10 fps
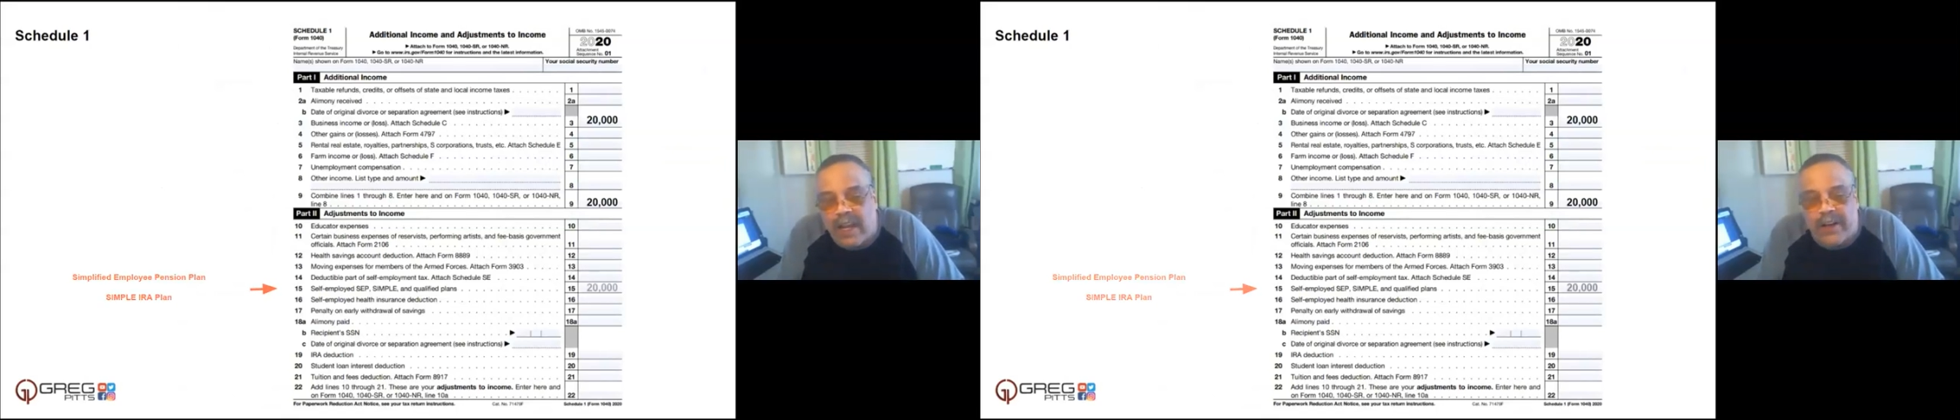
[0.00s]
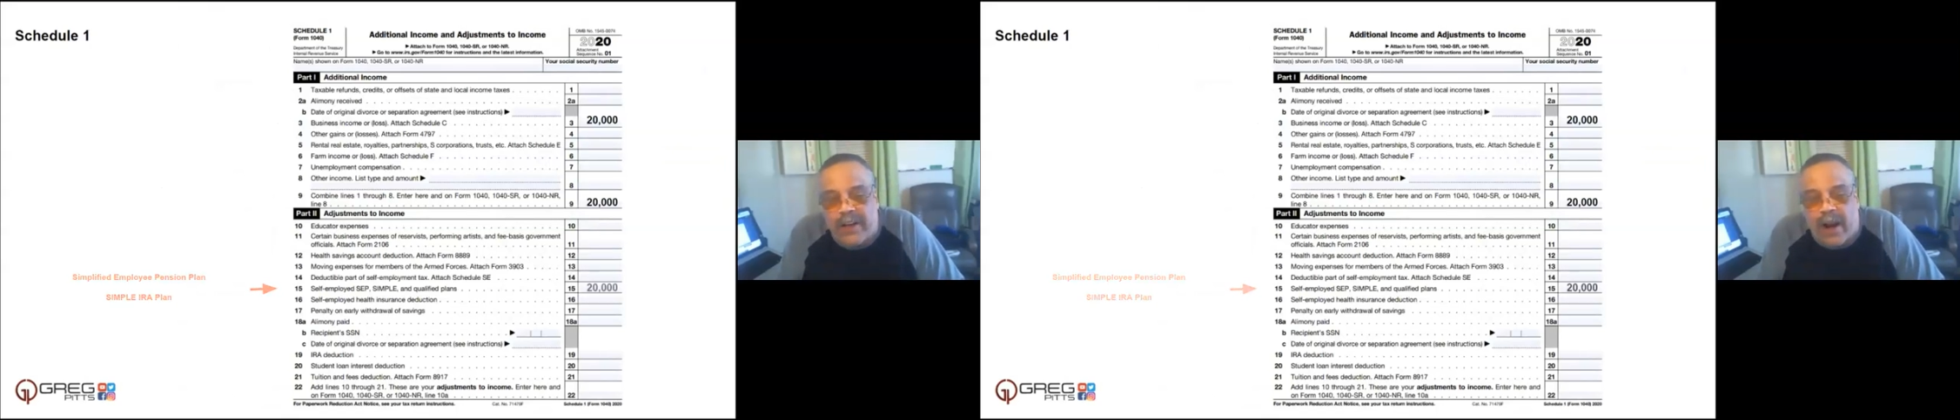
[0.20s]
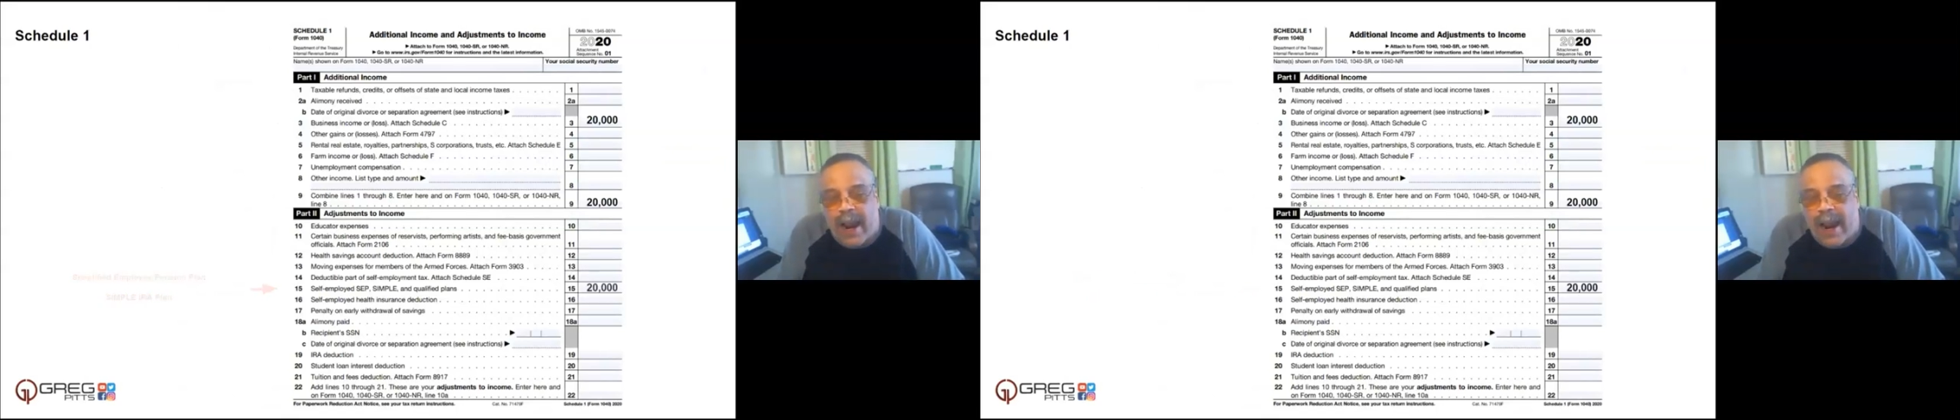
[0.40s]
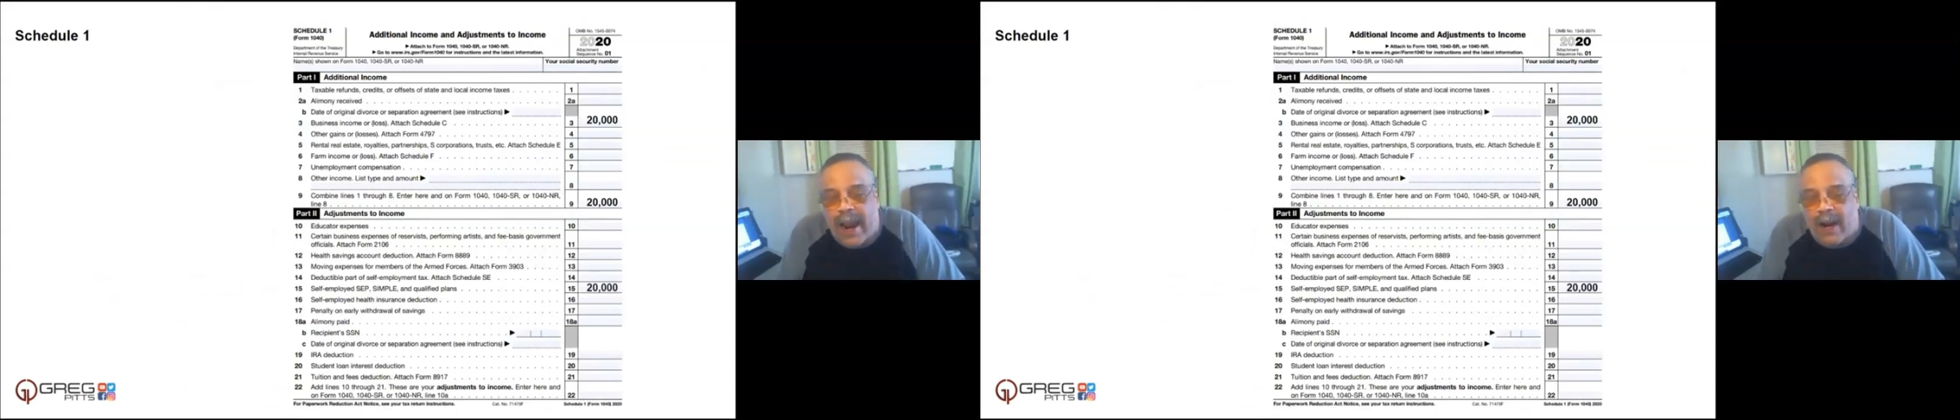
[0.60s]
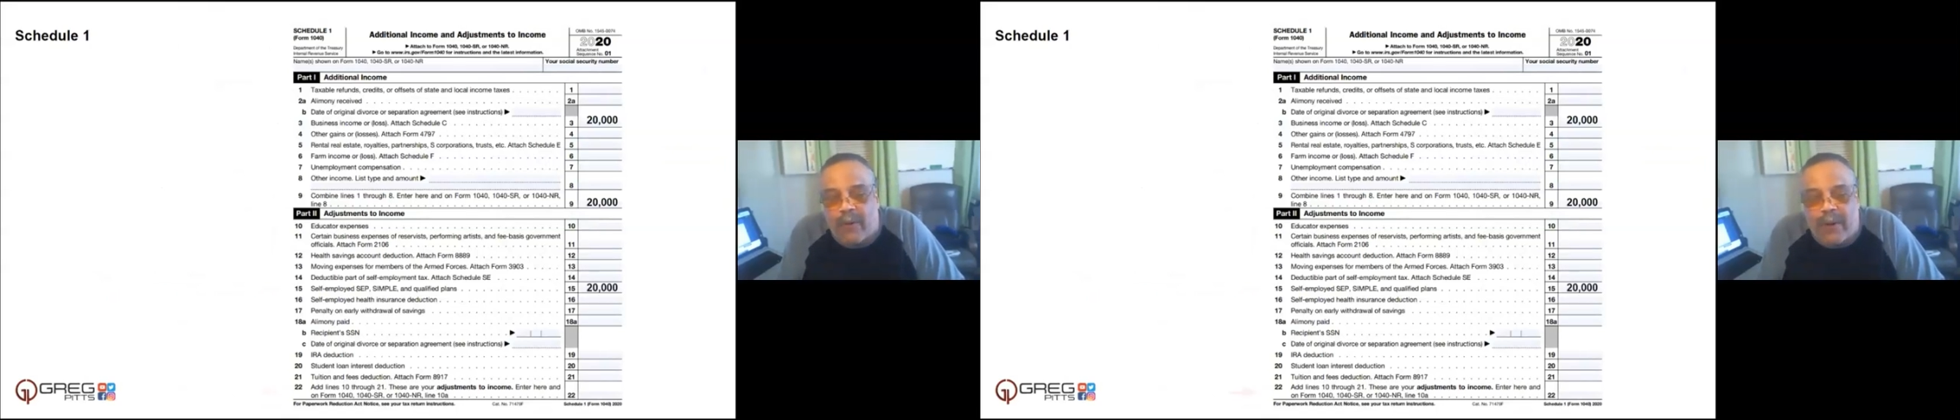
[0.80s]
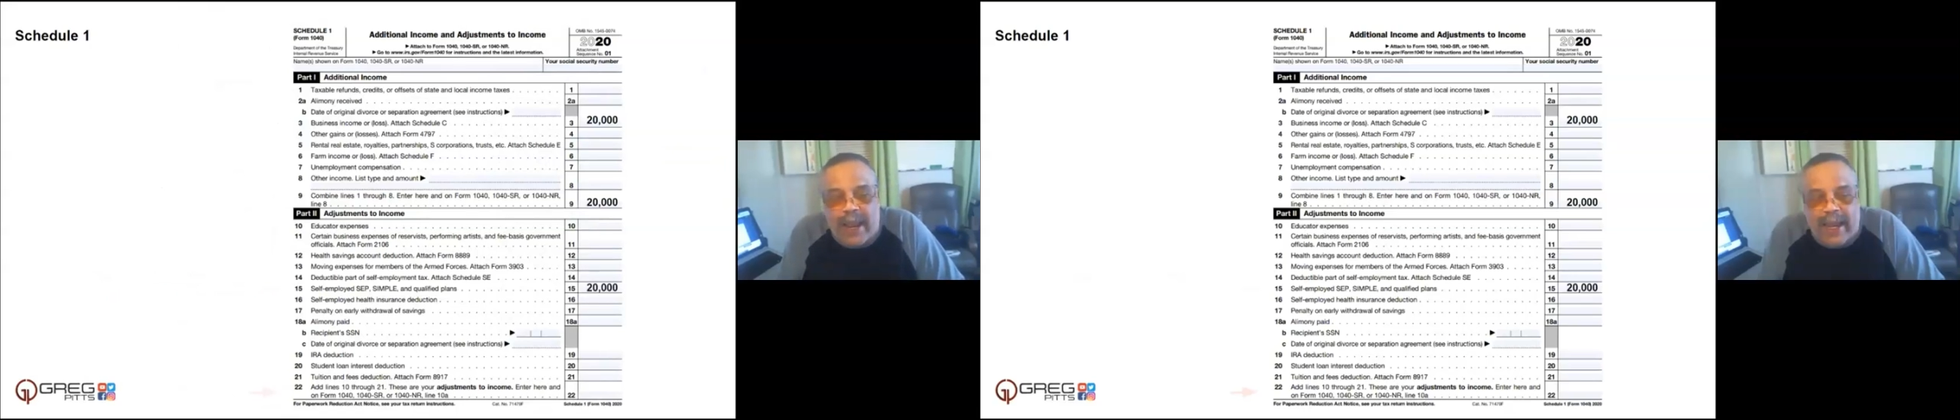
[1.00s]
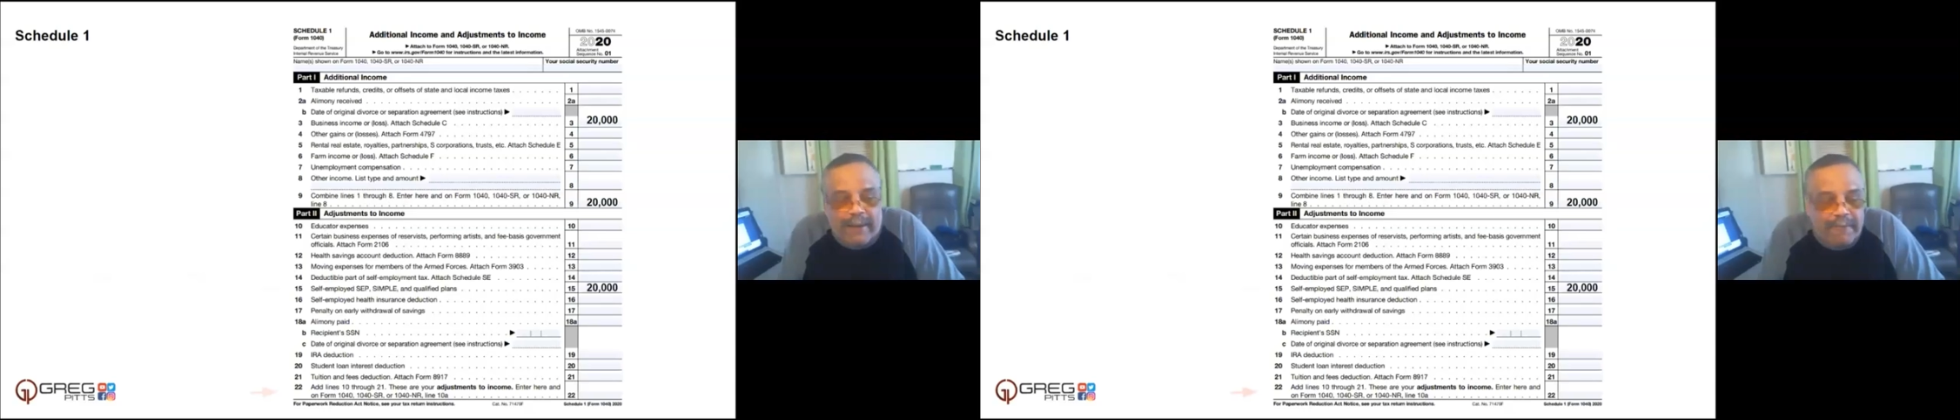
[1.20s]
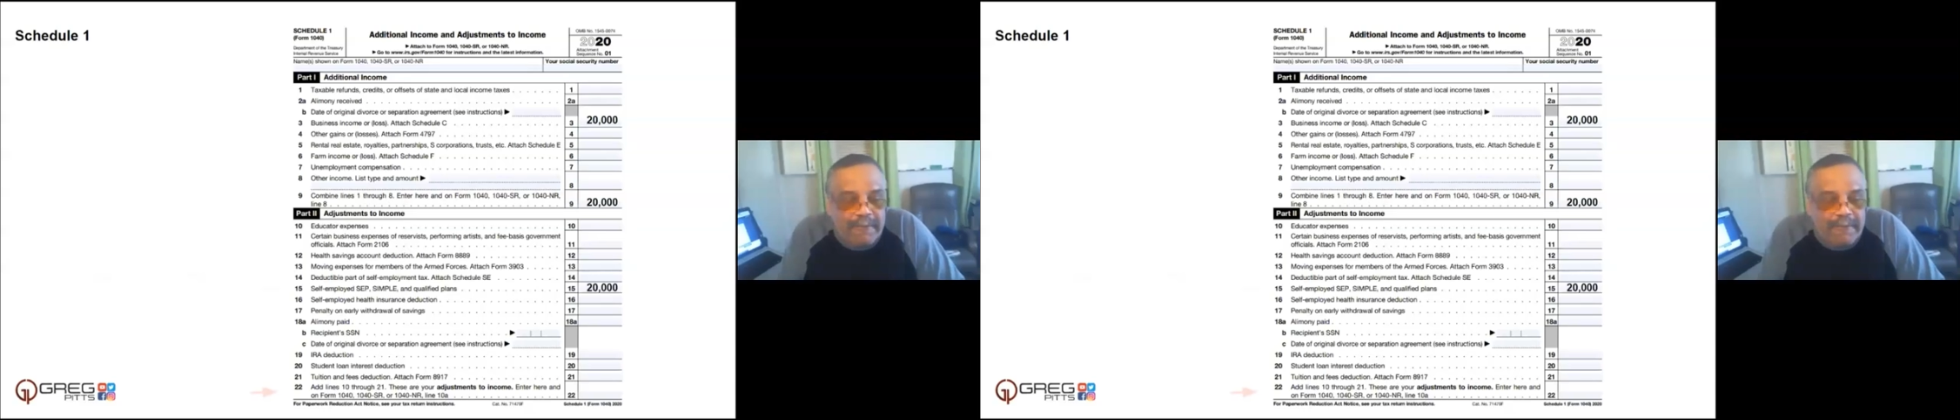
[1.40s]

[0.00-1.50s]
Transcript: in your IRA.